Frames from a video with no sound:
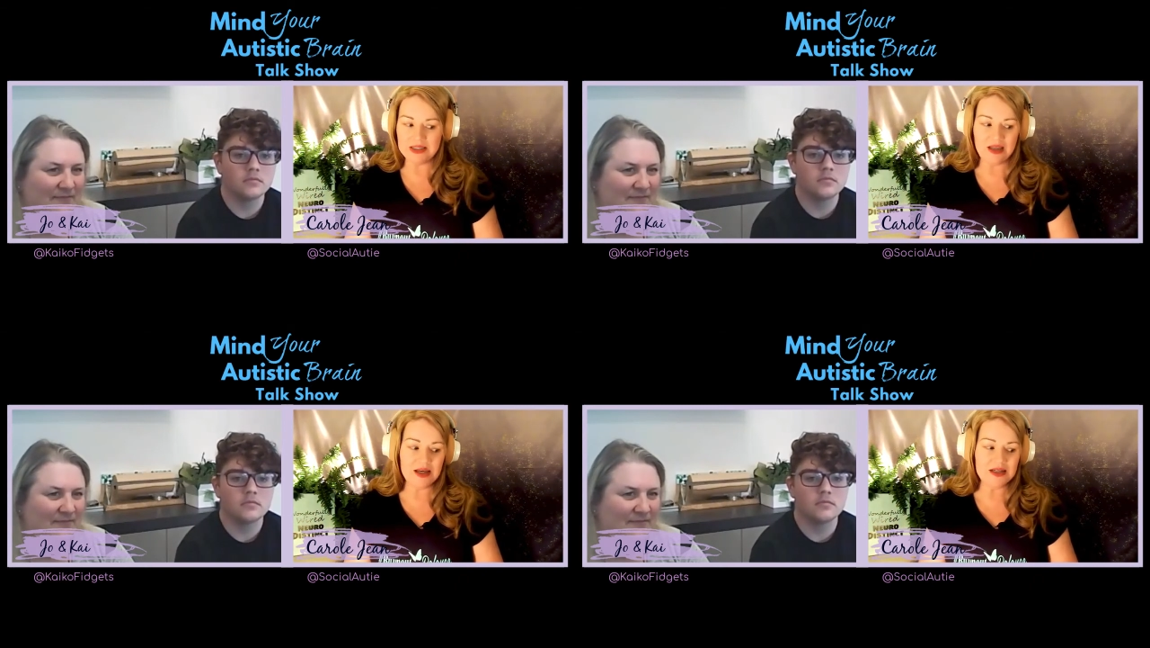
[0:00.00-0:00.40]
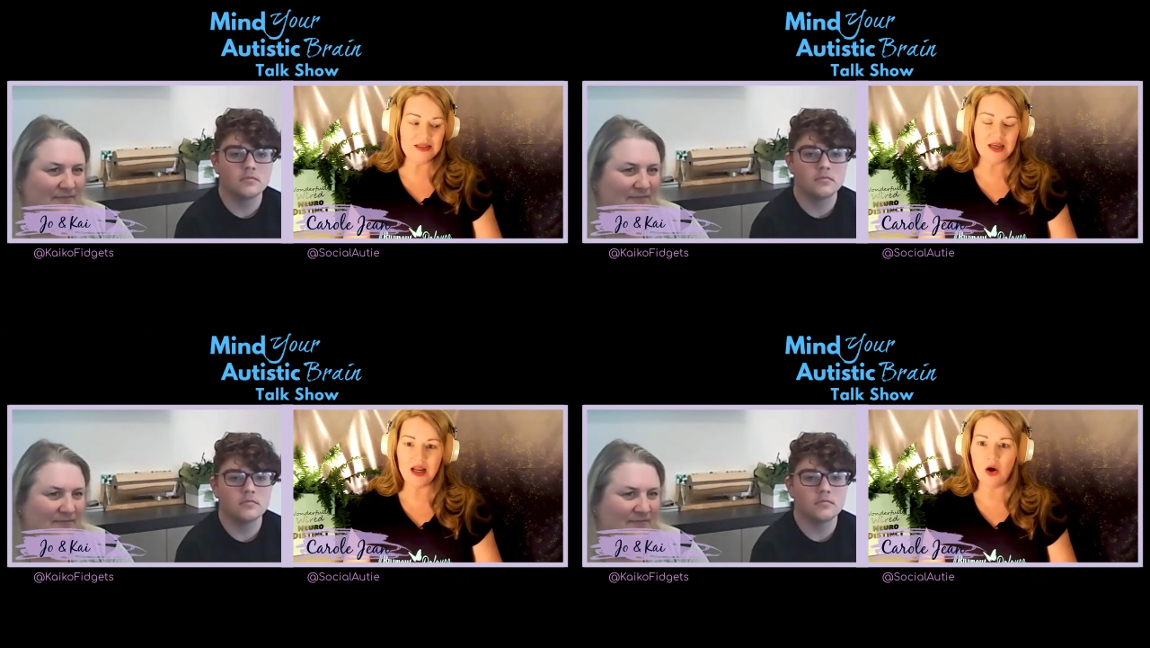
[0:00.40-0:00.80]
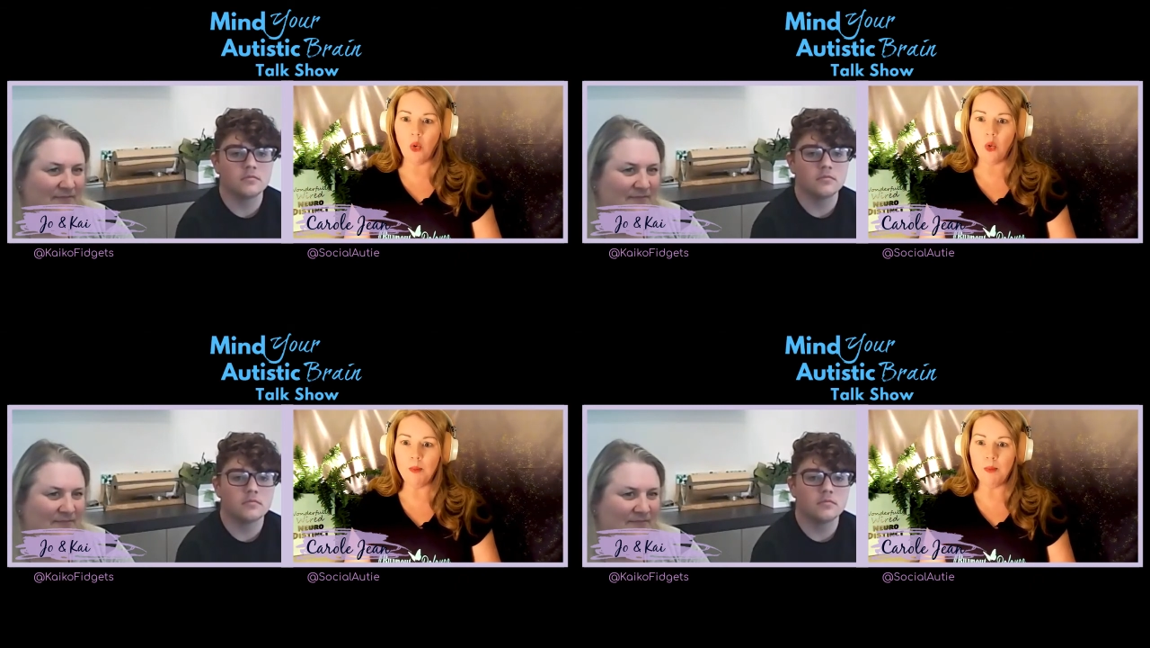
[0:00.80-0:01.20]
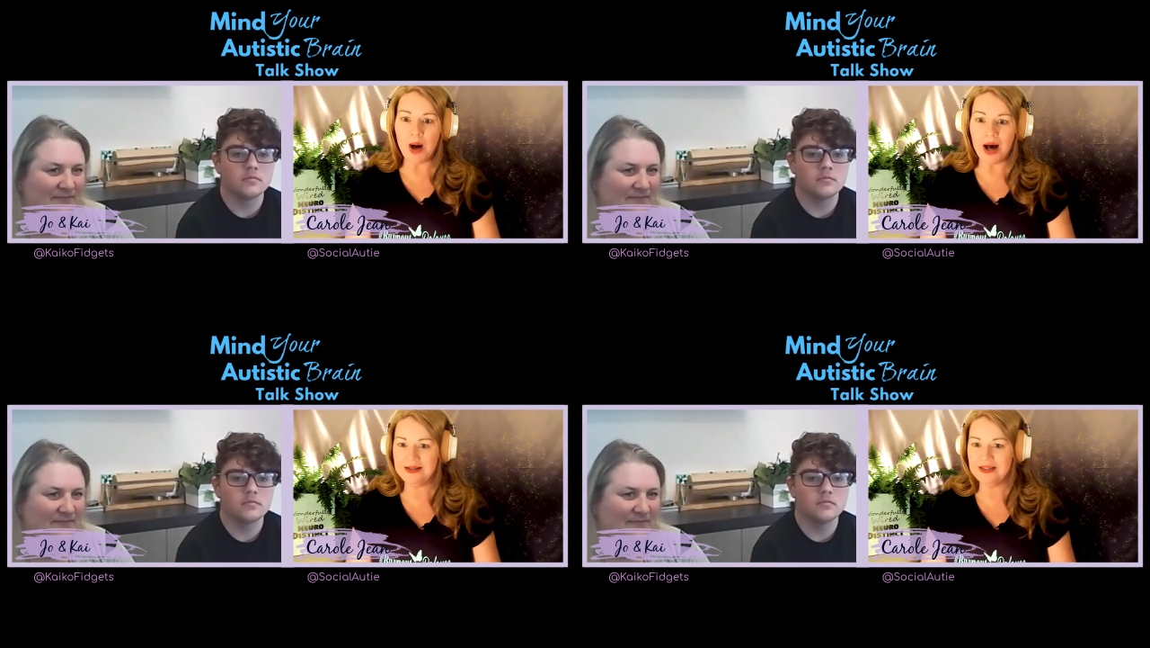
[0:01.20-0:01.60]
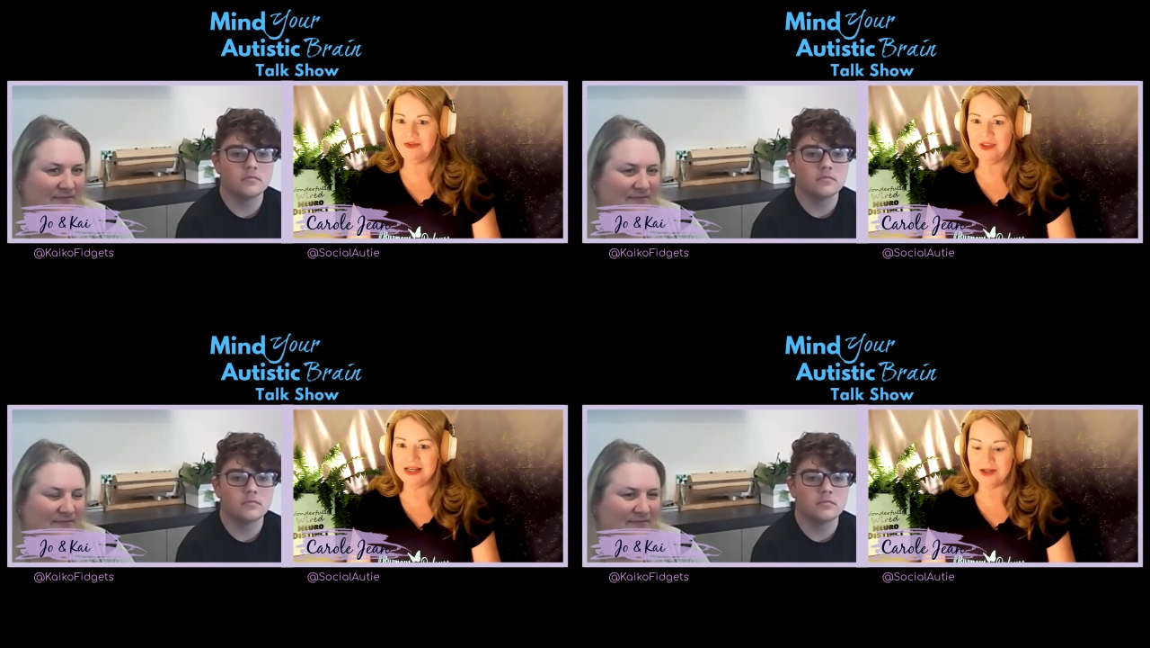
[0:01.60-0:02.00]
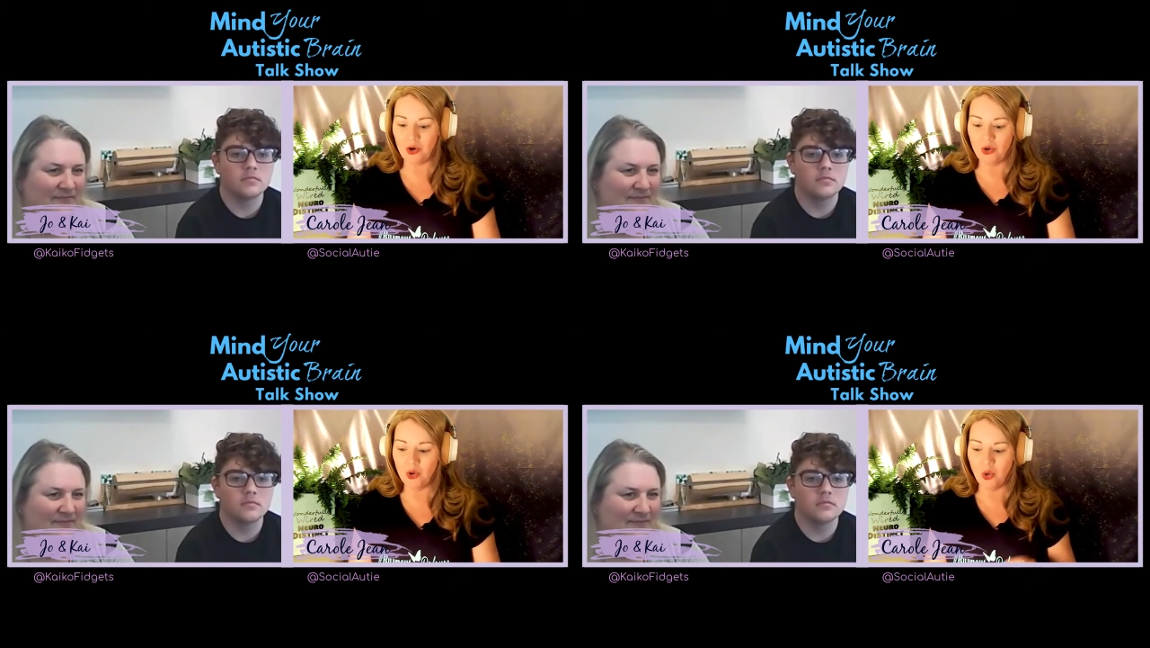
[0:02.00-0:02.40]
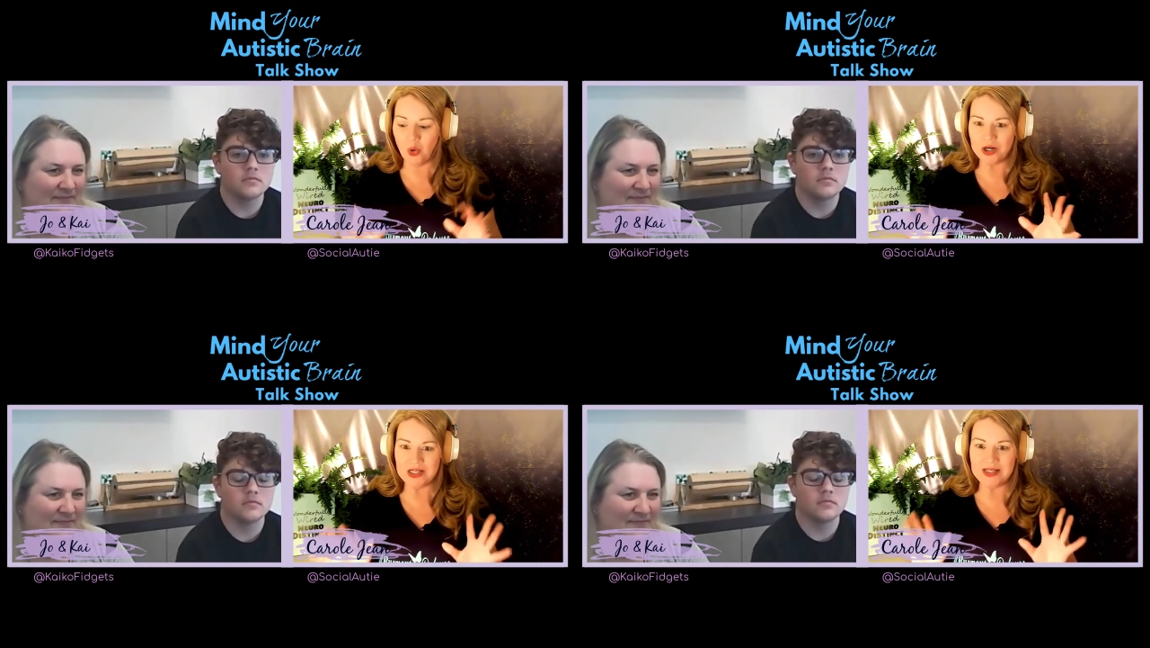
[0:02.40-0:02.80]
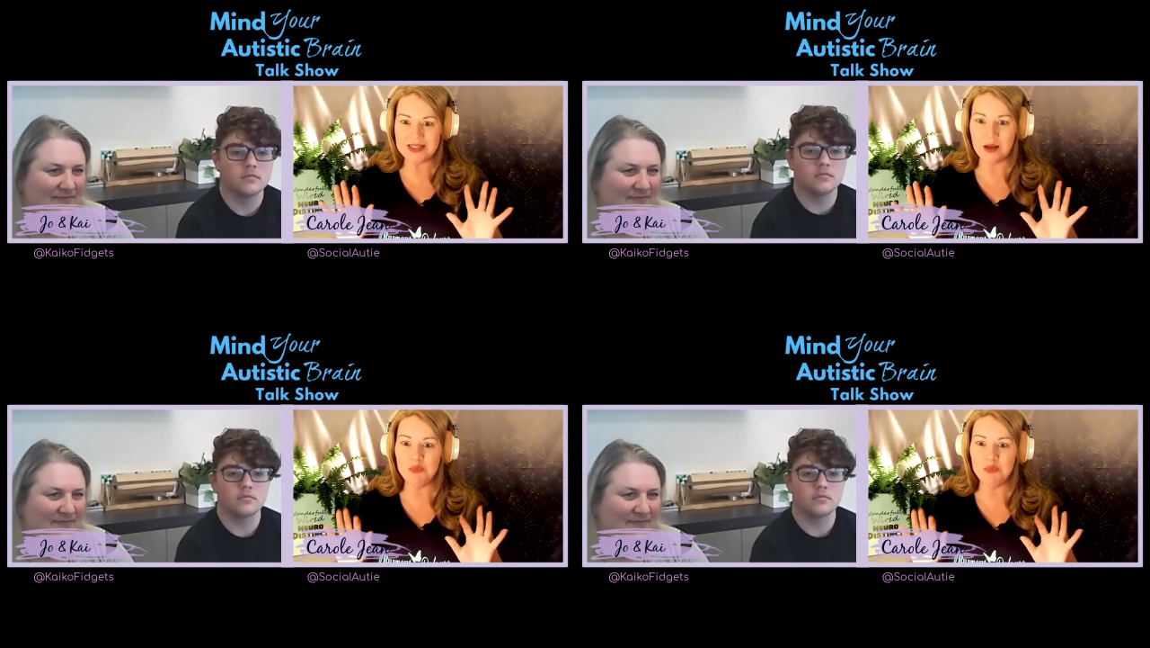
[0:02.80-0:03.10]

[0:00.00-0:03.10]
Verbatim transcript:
Speaker 1: and they sent a whole box of these gorgeous,